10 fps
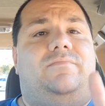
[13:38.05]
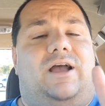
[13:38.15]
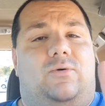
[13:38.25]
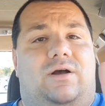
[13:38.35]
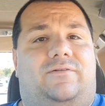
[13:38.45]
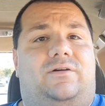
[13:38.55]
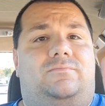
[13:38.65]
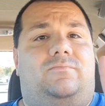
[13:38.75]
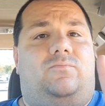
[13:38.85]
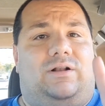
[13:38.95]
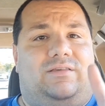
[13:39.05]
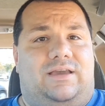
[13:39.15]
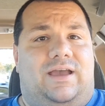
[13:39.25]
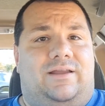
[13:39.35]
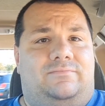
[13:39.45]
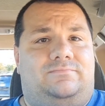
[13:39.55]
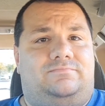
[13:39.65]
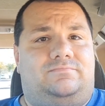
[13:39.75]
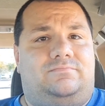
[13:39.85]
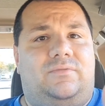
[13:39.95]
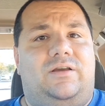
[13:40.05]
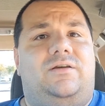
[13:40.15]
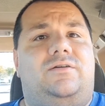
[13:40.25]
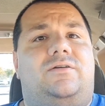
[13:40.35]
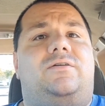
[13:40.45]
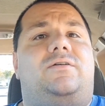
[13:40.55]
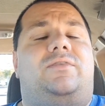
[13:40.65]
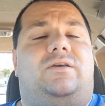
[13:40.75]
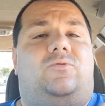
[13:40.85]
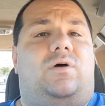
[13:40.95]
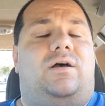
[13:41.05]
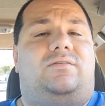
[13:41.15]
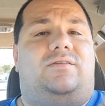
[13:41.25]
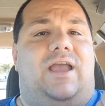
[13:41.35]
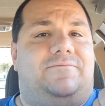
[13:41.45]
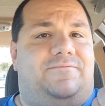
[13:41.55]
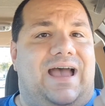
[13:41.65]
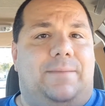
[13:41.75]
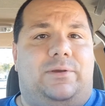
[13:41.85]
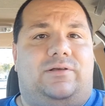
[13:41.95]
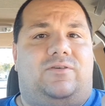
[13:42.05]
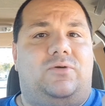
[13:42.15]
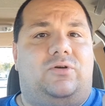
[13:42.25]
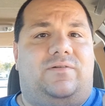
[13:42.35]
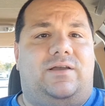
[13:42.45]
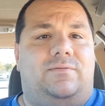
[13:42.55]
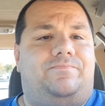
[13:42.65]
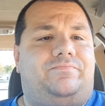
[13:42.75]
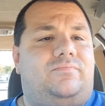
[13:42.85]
However, once again, this was a fabulous movie,